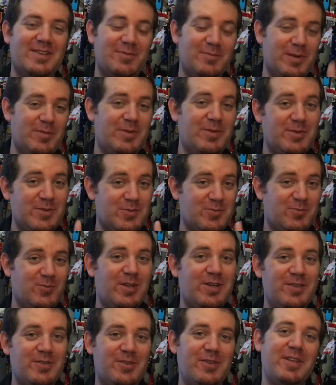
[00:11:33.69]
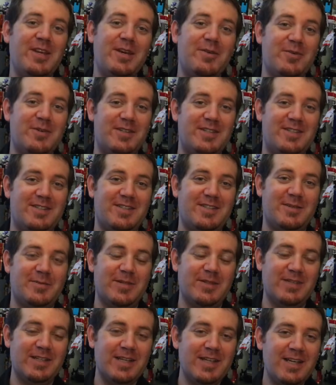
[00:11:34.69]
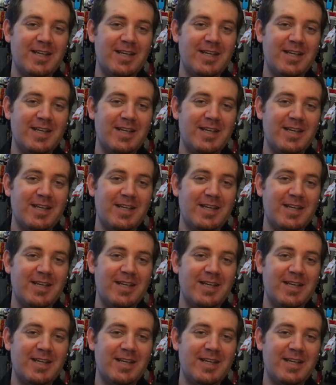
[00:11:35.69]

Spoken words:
Remember, there's one other thing I wanted to talk about.